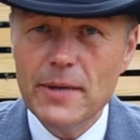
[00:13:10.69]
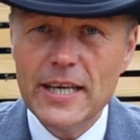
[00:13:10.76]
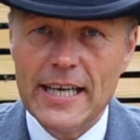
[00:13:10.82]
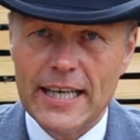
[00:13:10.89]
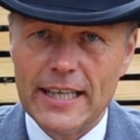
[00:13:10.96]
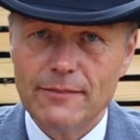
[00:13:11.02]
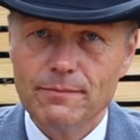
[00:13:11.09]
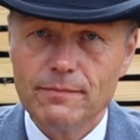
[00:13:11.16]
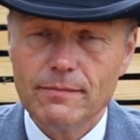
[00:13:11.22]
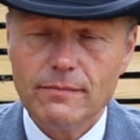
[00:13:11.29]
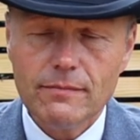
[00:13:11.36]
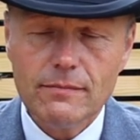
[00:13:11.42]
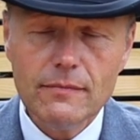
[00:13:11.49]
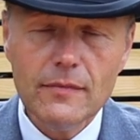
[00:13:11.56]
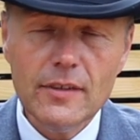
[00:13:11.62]
beginning.
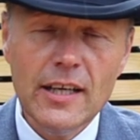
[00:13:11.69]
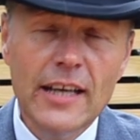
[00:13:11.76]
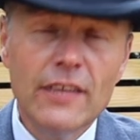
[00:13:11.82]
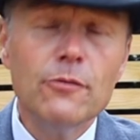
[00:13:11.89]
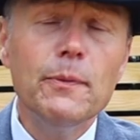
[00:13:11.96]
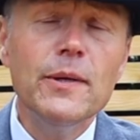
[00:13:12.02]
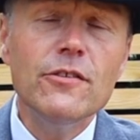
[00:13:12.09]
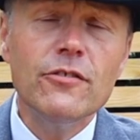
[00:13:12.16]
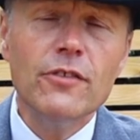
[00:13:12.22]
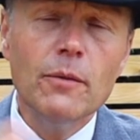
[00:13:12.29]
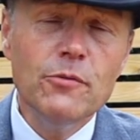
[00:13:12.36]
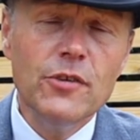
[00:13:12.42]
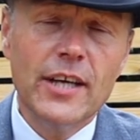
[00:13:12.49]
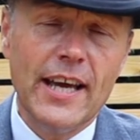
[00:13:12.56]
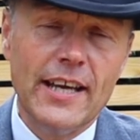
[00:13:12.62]
It's been
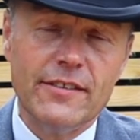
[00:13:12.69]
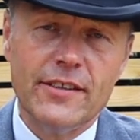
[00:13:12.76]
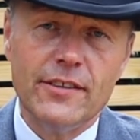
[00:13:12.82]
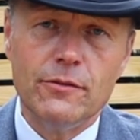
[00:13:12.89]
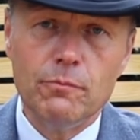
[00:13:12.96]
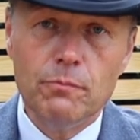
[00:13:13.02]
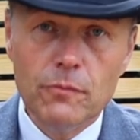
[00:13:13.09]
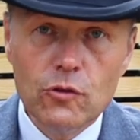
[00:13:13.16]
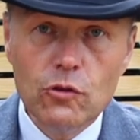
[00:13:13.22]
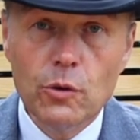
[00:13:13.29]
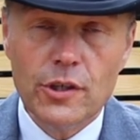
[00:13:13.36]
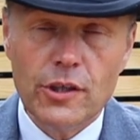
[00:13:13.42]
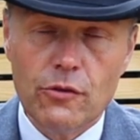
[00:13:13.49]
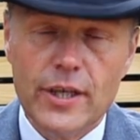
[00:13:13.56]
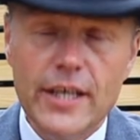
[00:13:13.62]
subjugated to
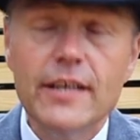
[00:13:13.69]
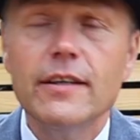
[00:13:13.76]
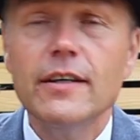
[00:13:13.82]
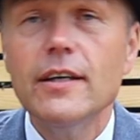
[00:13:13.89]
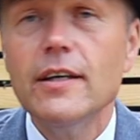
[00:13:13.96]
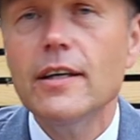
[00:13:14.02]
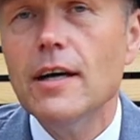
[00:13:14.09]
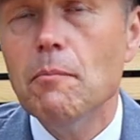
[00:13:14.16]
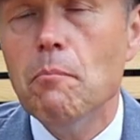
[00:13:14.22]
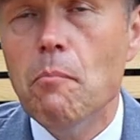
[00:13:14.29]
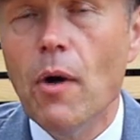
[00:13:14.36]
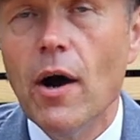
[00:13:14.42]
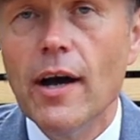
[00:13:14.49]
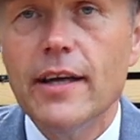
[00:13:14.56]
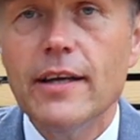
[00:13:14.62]
a degree,
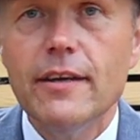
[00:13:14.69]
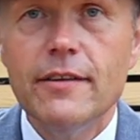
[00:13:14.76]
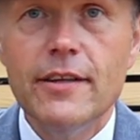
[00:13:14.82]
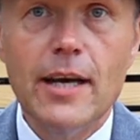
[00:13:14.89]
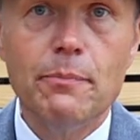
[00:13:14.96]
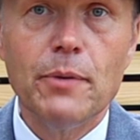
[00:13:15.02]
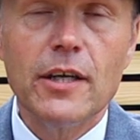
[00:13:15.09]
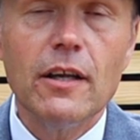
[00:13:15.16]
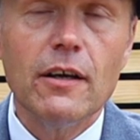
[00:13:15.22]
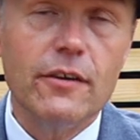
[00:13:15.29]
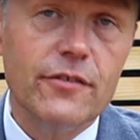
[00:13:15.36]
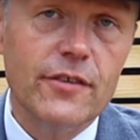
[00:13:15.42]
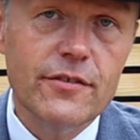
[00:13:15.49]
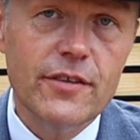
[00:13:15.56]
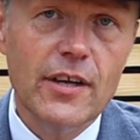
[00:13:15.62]
by the upper
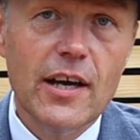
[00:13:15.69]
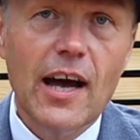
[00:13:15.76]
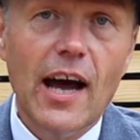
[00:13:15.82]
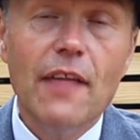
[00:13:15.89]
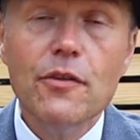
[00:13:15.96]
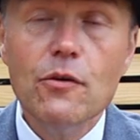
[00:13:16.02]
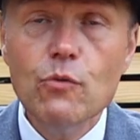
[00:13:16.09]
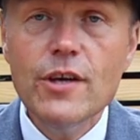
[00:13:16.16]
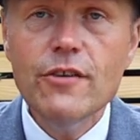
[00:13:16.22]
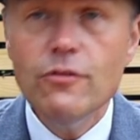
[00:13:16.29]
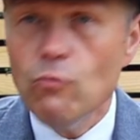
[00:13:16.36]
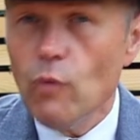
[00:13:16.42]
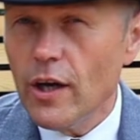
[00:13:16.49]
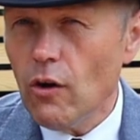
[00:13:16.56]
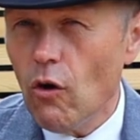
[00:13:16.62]
classes. And the
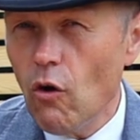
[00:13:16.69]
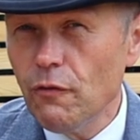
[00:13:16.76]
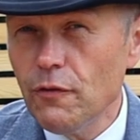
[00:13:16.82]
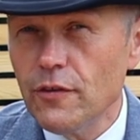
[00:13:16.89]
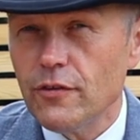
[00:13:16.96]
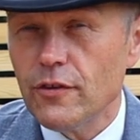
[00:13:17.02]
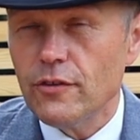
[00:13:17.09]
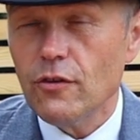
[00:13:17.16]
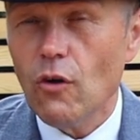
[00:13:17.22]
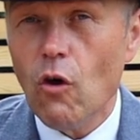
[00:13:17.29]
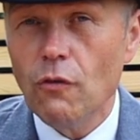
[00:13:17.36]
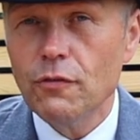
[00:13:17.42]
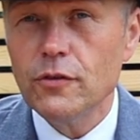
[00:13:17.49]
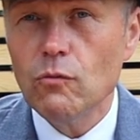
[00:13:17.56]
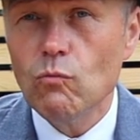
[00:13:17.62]
reason why officers
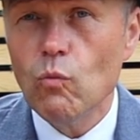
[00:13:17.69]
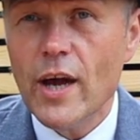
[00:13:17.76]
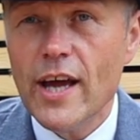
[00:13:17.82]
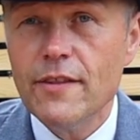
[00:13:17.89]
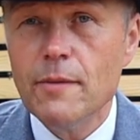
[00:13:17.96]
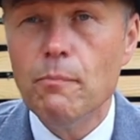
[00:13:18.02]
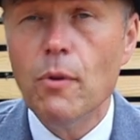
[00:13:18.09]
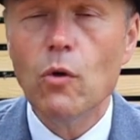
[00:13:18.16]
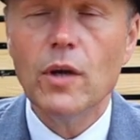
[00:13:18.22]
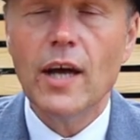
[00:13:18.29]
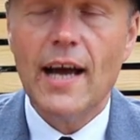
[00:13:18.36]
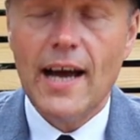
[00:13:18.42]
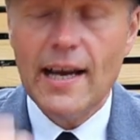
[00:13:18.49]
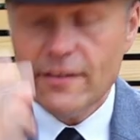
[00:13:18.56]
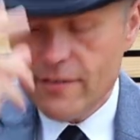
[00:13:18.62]
often wear the bowler
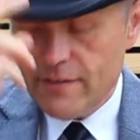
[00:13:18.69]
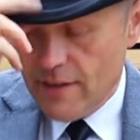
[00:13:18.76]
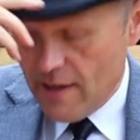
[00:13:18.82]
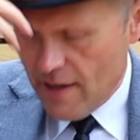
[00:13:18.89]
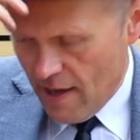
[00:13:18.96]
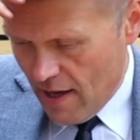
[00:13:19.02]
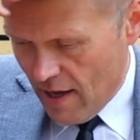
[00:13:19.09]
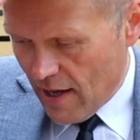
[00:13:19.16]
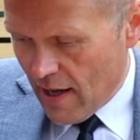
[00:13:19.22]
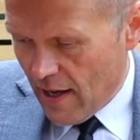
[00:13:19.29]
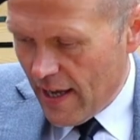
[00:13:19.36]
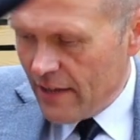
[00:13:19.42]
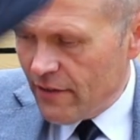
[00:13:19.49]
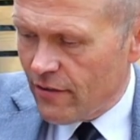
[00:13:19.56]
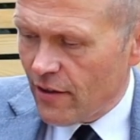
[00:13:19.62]
hat uh,
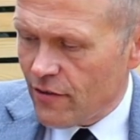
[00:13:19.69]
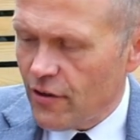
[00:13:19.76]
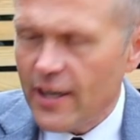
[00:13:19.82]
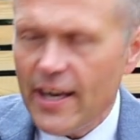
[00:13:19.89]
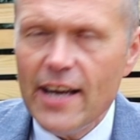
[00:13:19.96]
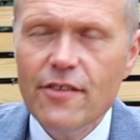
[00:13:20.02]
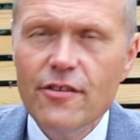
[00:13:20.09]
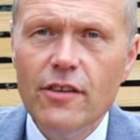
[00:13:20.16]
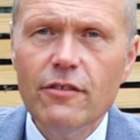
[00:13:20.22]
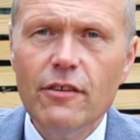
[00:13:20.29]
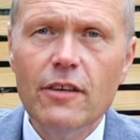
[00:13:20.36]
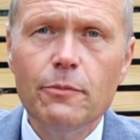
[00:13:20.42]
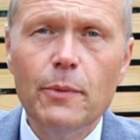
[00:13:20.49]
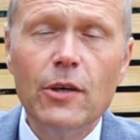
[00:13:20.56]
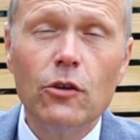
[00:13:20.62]
in such occasions
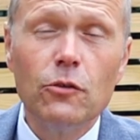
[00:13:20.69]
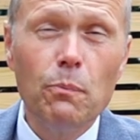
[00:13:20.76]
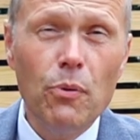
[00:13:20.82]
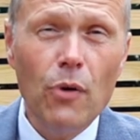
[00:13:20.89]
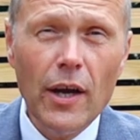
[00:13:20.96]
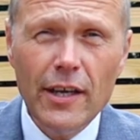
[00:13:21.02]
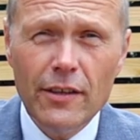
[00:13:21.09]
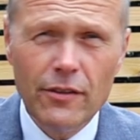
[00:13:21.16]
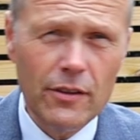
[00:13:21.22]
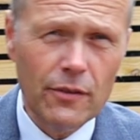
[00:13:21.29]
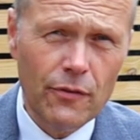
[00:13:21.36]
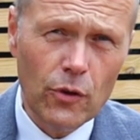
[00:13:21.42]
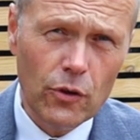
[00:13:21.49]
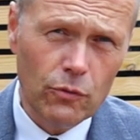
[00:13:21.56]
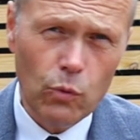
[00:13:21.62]
is because prior to the
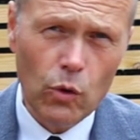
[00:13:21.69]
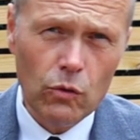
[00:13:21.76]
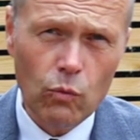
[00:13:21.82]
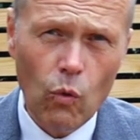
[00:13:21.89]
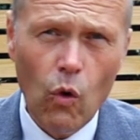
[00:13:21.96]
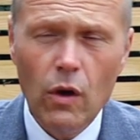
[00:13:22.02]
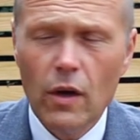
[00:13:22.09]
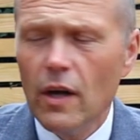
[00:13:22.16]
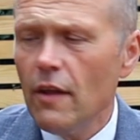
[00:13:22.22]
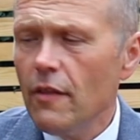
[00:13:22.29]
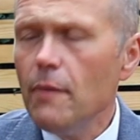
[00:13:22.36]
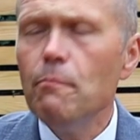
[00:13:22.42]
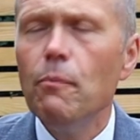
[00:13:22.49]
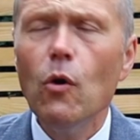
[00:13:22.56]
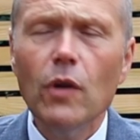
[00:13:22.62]
First World War,
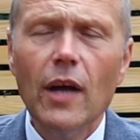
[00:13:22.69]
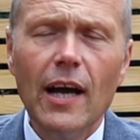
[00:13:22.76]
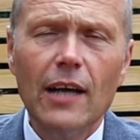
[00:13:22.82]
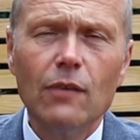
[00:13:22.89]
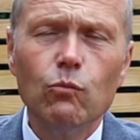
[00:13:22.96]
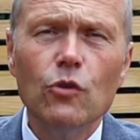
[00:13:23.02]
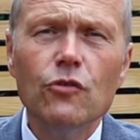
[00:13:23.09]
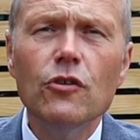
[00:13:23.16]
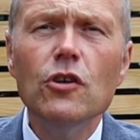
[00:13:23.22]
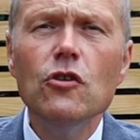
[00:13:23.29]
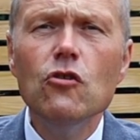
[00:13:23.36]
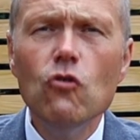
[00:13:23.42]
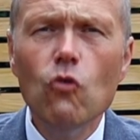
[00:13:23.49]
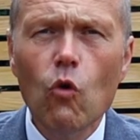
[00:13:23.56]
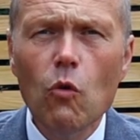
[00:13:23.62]
the bowler hat was the
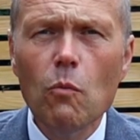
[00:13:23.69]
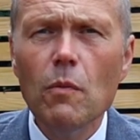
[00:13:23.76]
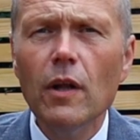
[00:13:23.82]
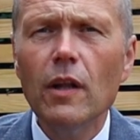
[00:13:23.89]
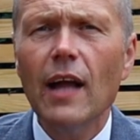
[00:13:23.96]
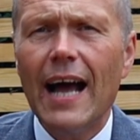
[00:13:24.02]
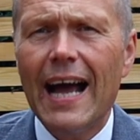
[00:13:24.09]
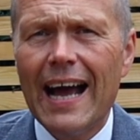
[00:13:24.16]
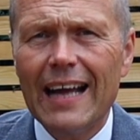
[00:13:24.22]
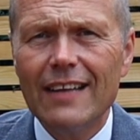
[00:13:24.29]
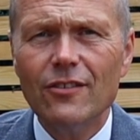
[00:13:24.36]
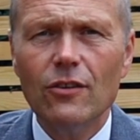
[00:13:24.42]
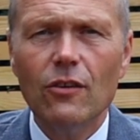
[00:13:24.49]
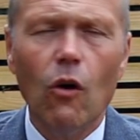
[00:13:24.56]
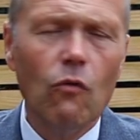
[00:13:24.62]
normal
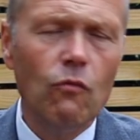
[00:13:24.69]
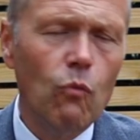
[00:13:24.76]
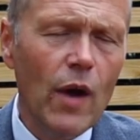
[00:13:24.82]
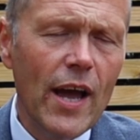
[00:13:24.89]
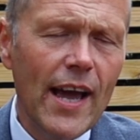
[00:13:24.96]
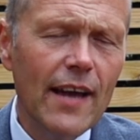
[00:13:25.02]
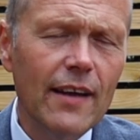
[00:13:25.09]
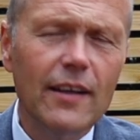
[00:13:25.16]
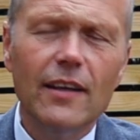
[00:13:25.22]
hat of wear